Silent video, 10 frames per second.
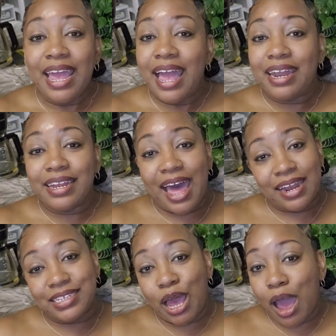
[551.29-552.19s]
And a lot
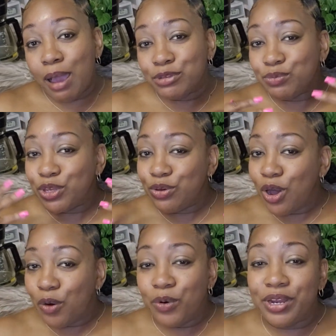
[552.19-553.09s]
of times when you
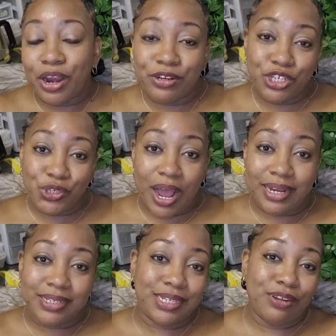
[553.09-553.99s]
go on there to try
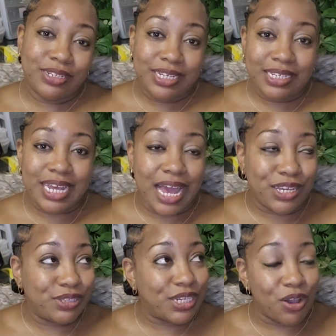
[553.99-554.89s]
to sell on TikTok,
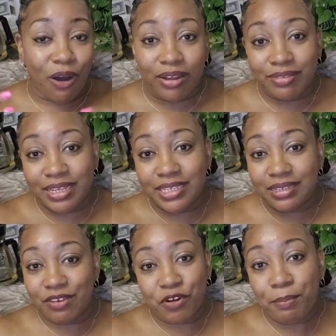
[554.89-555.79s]
you see all of this
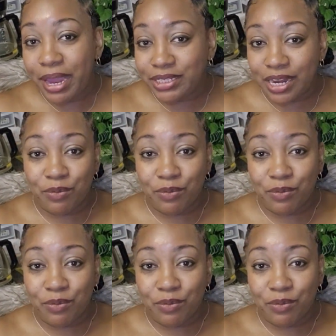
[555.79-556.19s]
information.